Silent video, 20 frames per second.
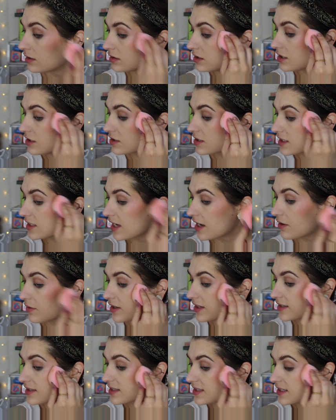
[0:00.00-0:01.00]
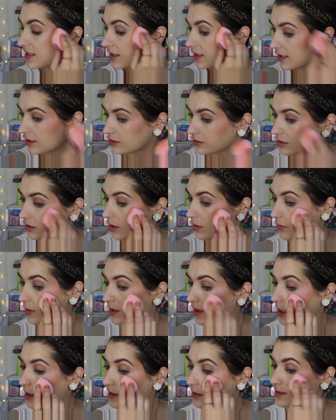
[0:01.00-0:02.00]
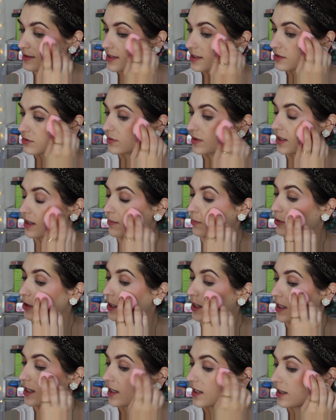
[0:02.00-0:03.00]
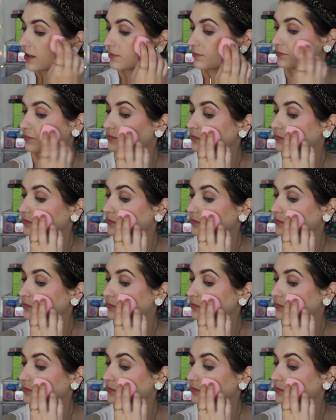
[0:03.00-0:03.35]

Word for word: Do you see how instantly glowy that is? That's really pretty.